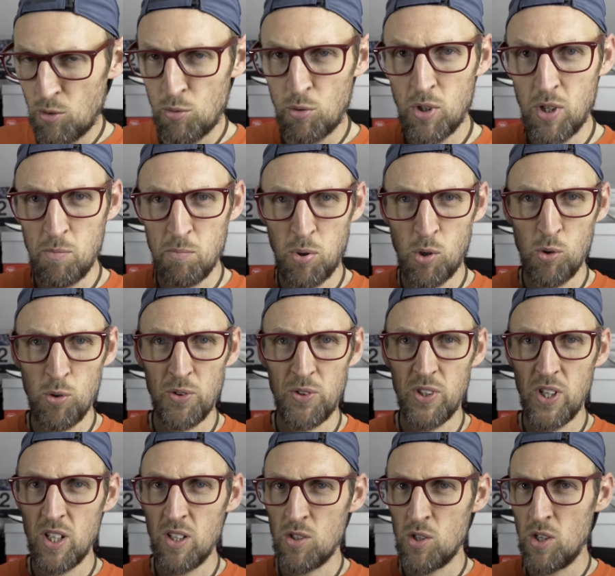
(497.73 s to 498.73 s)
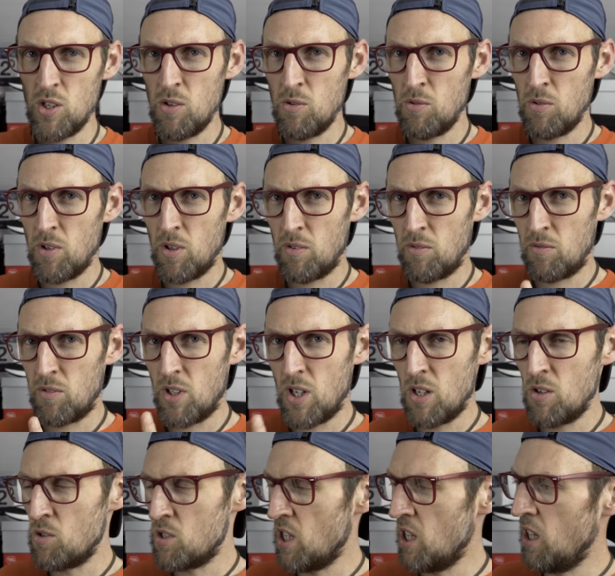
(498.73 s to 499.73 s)
One important thing to
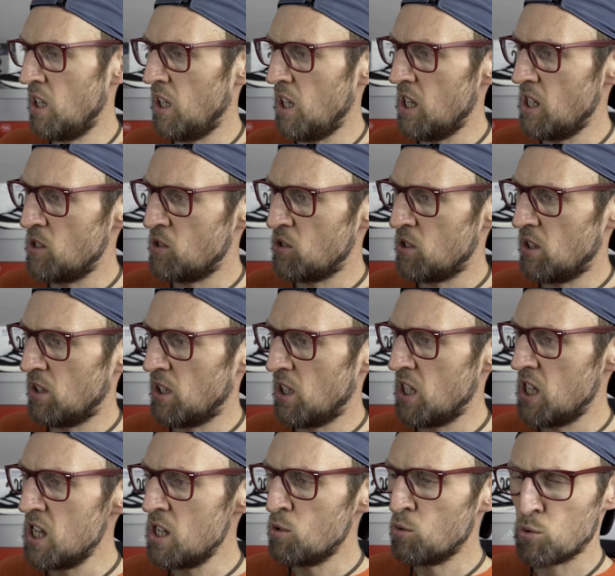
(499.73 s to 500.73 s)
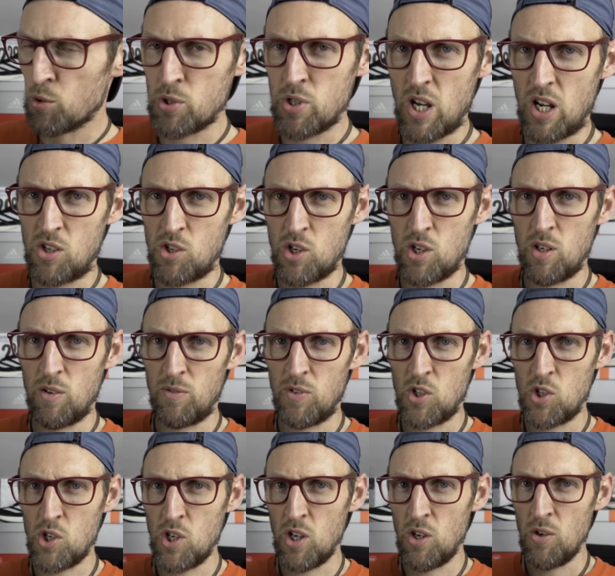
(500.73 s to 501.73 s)
note here is that the heel section of
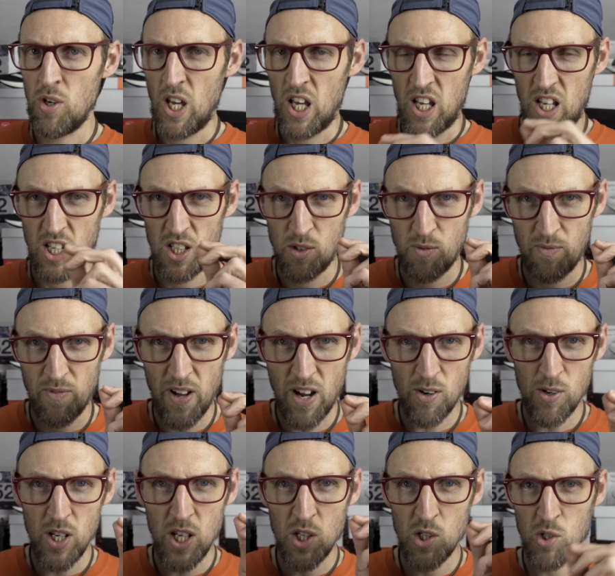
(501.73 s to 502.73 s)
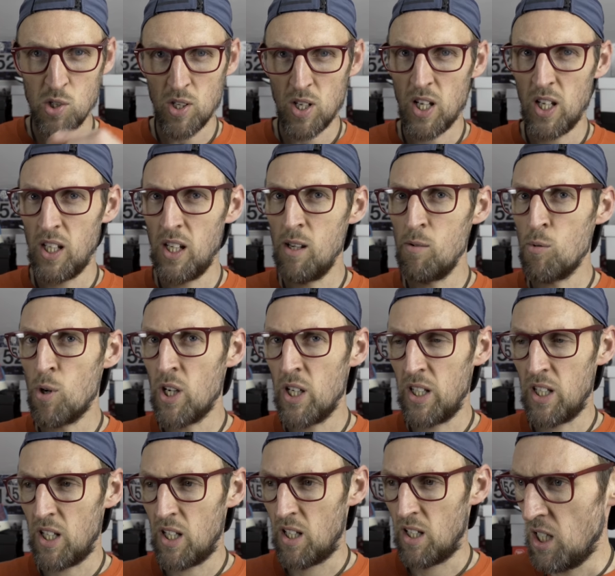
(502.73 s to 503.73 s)
the shoe is very slightly
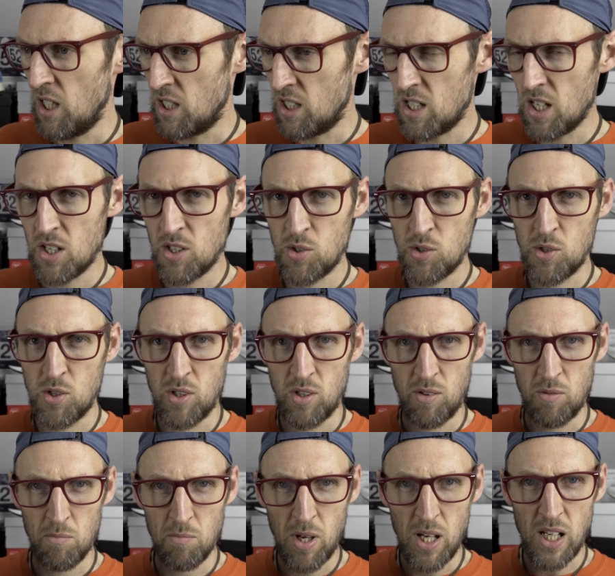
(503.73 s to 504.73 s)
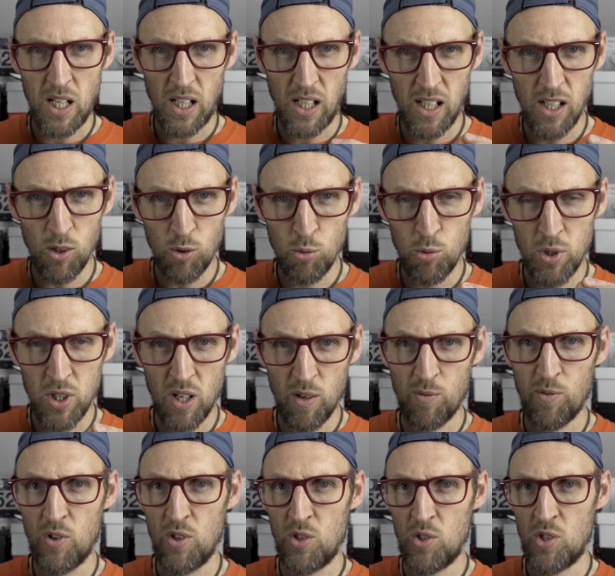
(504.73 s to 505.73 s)
wider. It does make a little
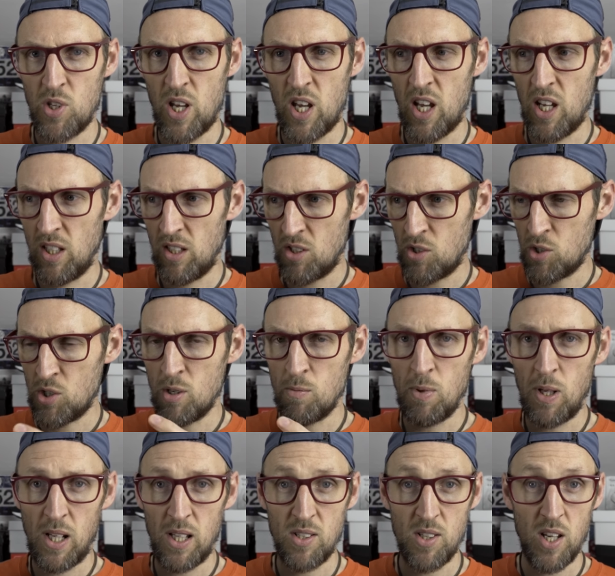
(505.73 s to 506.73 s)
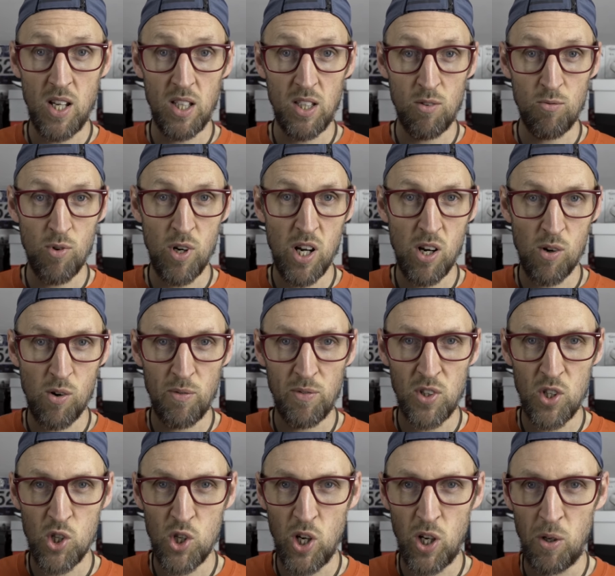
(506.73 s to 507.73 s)
difference there in the stability in the rear of
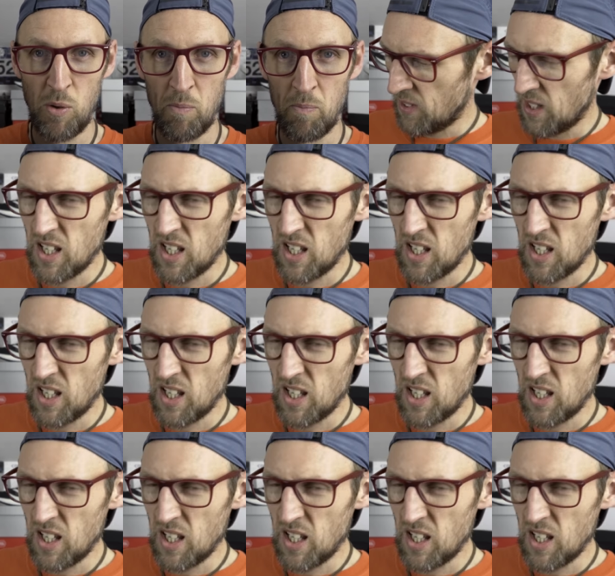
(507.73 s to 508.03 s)
the shoe.